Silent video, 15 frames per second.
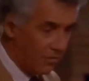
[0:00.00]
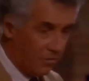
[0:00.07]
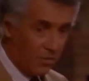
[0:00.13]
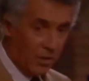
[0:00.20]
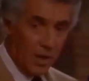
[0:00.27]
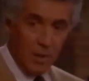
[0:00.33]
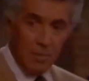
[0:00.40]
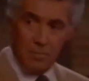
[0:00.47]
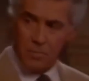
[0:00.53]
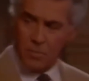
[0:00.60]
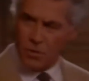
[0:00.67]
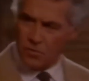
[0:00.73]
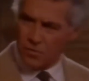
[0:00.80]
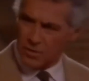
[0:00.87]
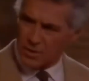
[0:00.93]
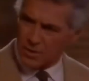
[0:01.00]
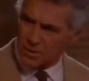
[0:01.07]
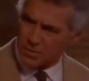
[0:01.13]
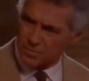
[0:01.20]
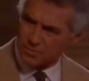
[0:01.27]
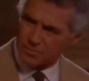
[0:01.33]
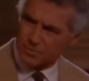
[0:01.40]
Flame Beaufort?
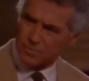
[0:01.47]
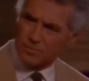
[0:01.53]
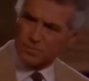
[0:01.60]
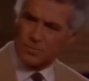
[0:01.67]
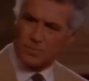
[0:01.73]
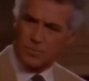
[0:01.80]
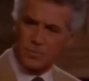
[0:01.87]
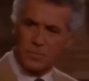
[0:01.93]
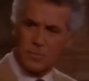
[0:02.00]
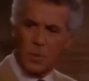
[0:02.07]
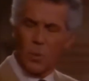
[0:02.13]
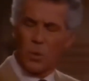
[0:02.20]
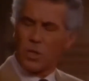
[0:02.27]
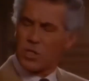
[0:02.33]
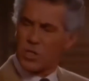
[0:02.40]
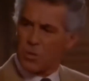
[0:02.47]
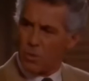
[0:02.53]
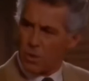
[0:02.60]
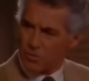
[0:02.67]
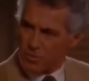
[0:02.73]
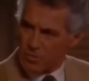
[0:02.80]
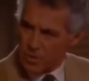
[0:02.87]
What did she
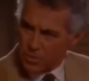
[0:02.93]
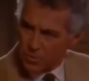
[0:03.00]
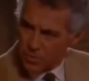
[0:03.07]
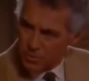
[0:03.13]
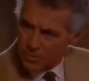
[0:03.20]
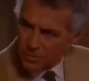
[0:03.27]
want from you?